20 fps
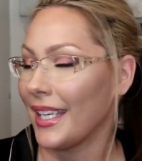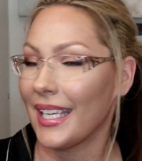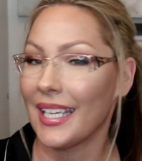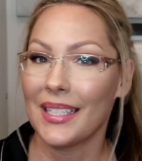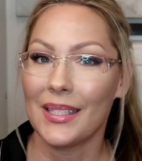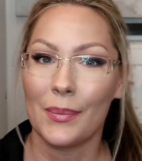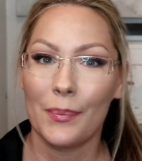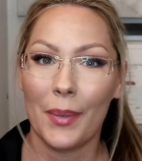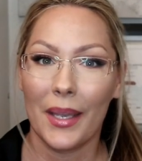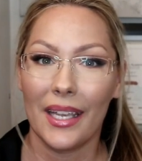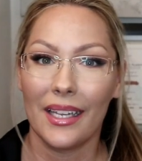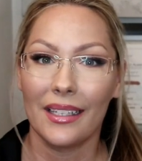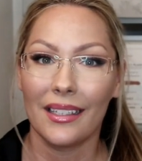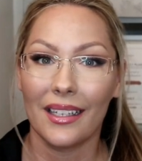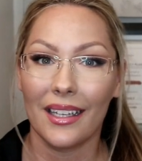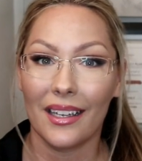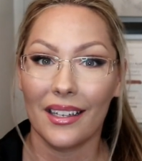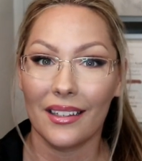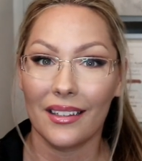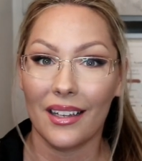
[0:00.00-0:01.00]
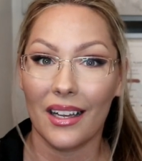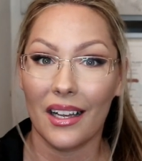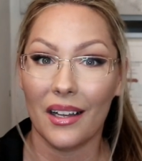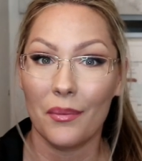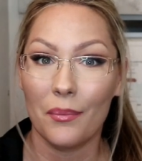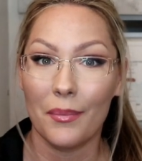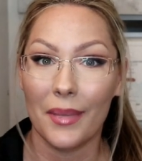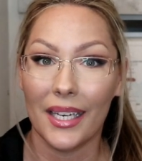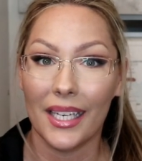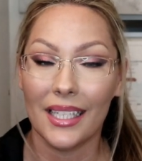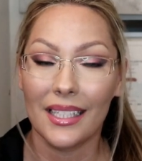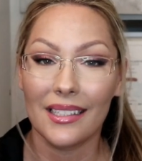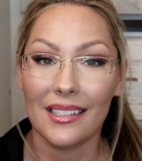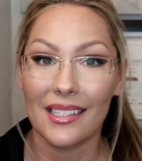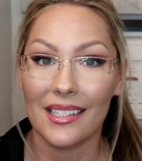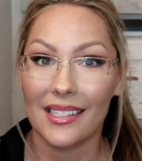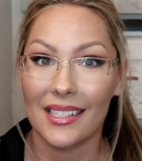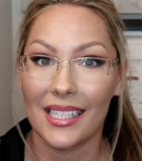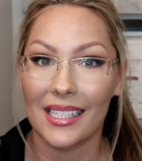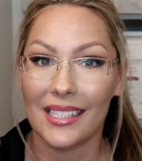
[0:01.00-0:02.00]
It's been a minute
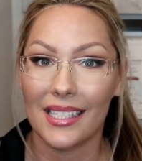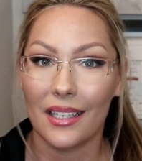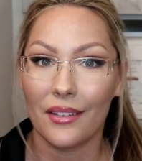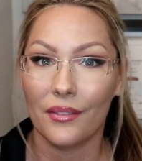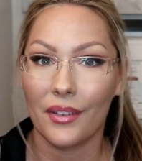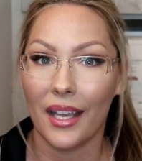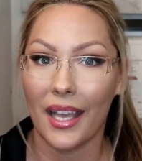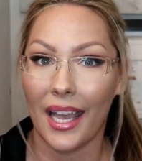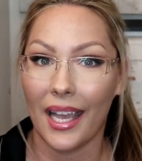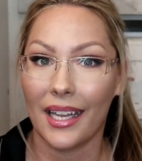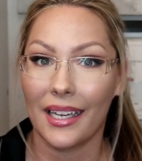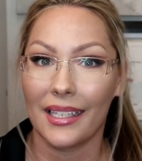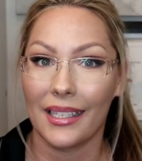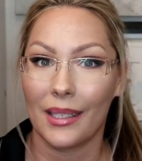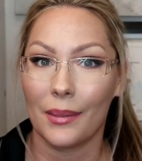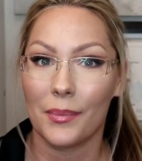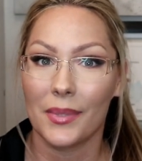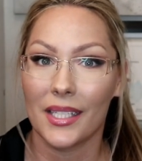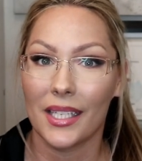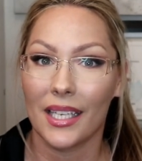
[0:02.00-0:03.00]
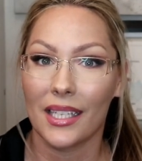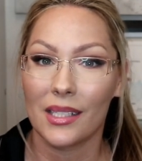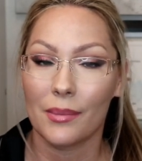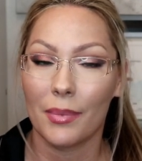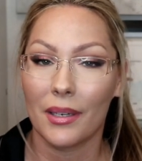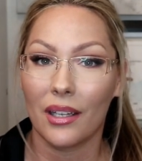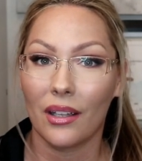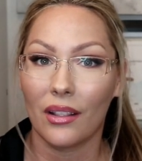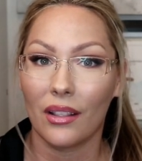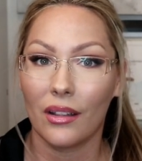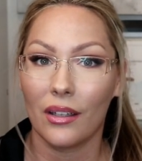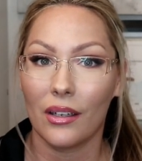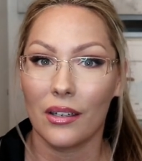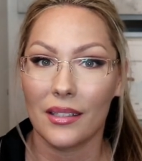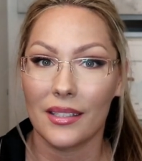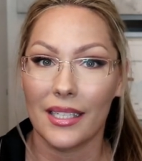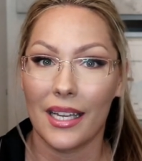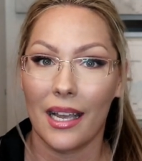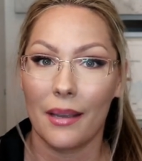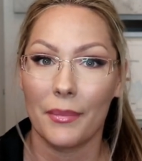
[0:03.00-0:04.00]
since I've had Ipsy, it's been a
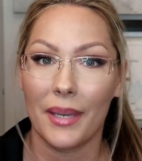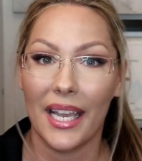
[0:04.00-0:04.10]
long time.